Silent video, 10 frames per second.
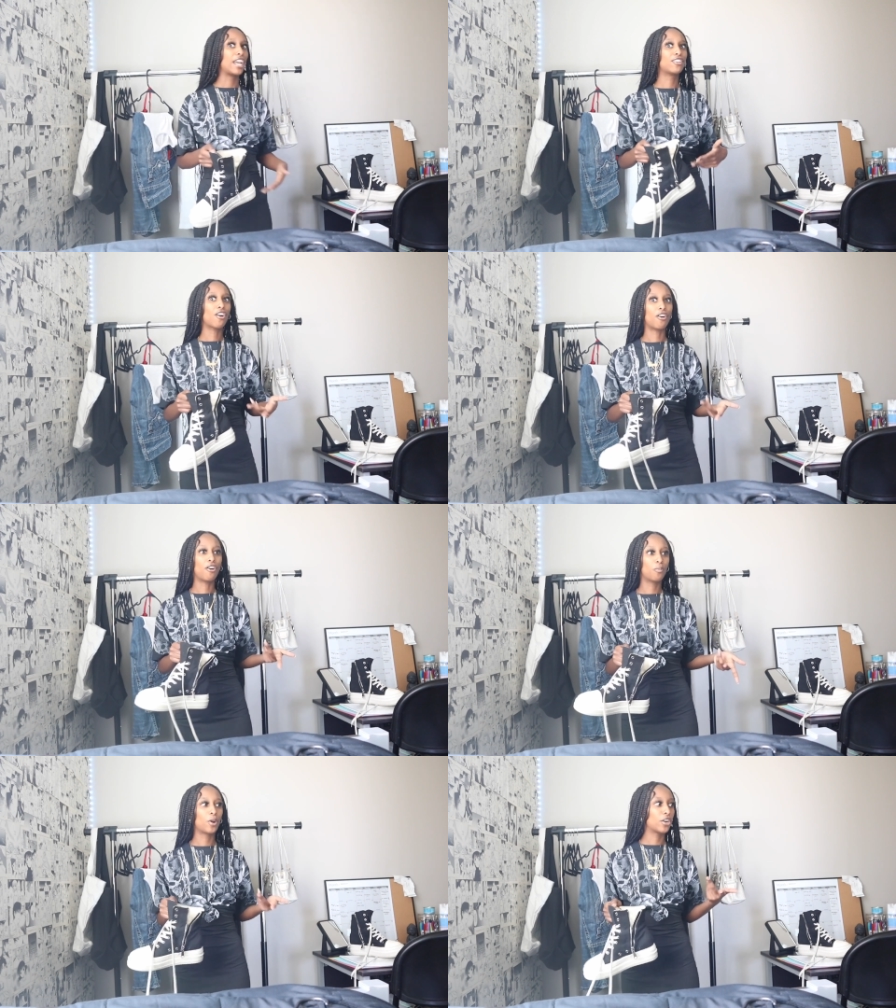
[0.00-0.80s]
and y'all
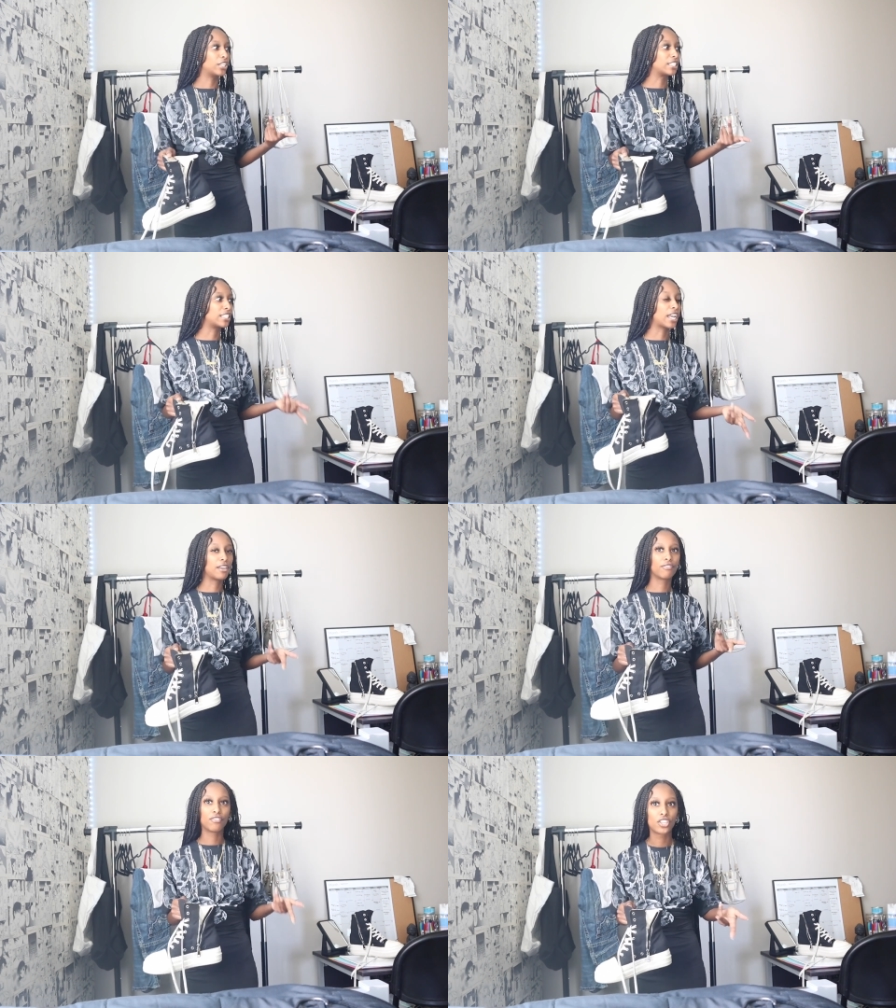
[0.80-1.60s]
all wear the
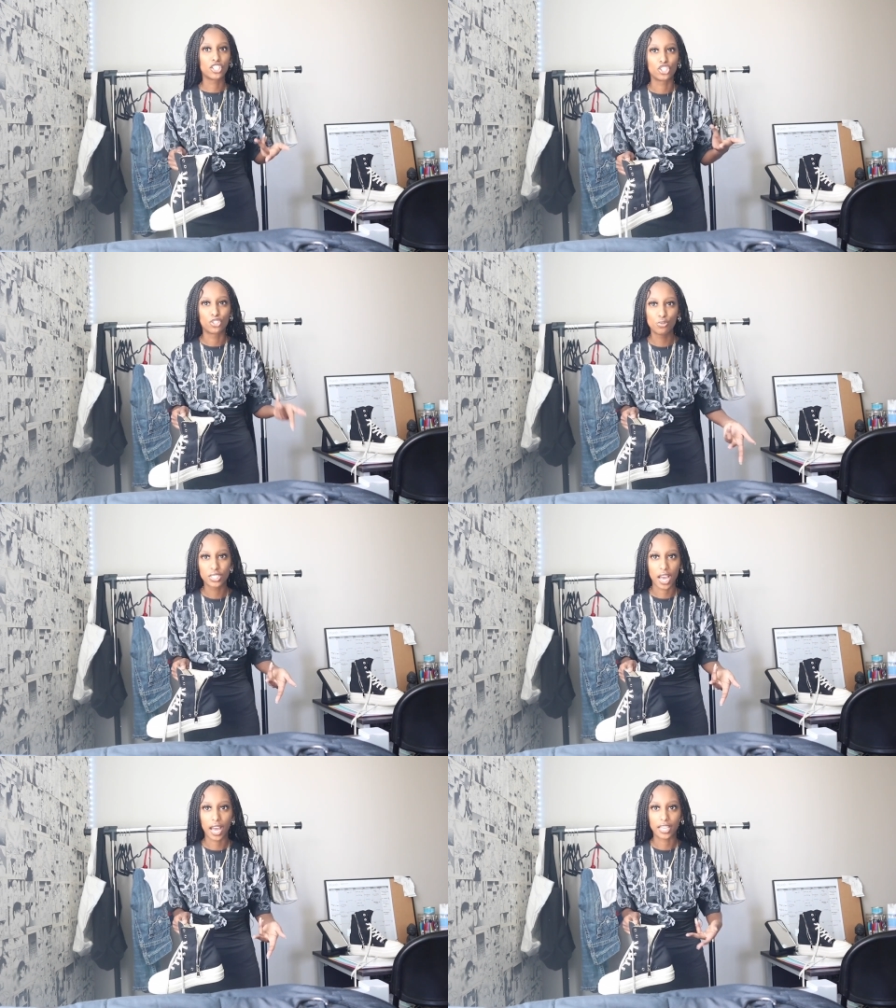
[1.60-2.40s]
same freaking shoe
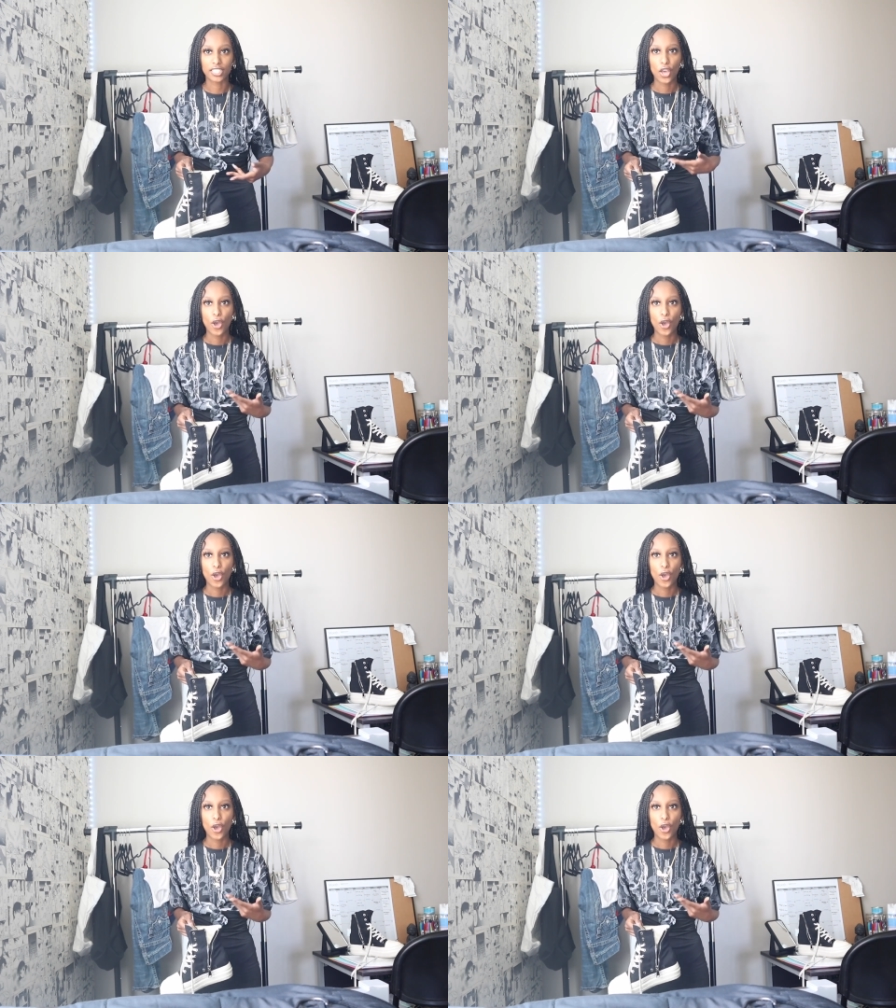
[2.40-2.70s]
size,